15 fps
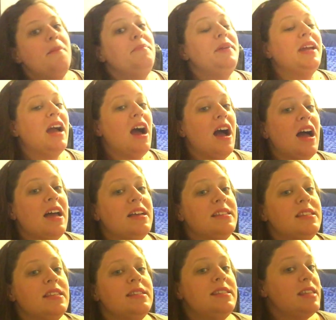Because
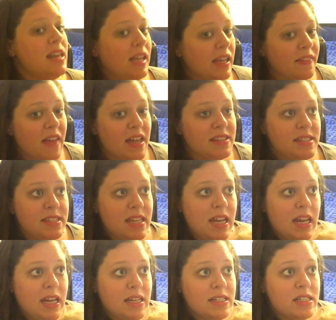sitting in that
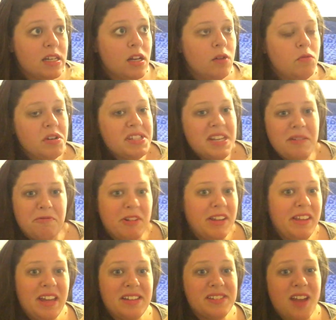seat wasn't
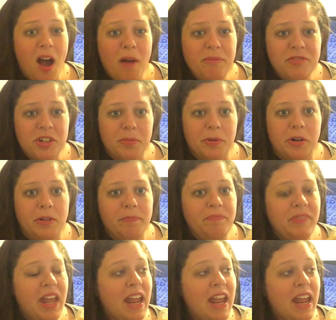really as comfortable.